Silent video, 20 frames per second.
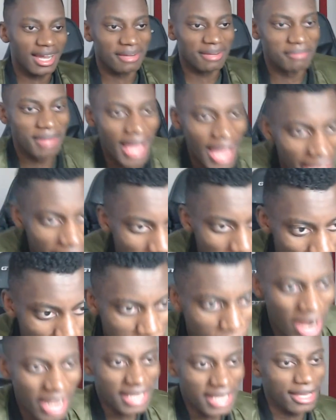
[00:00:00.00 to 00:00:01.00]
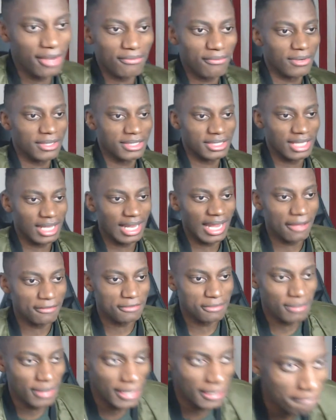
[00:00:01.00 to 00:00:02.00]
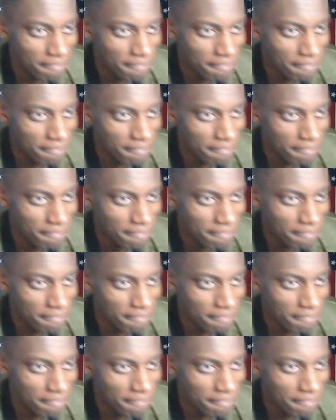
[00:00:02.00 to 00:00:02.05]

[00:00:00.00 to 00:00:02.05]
man, I can't force the laugh, man.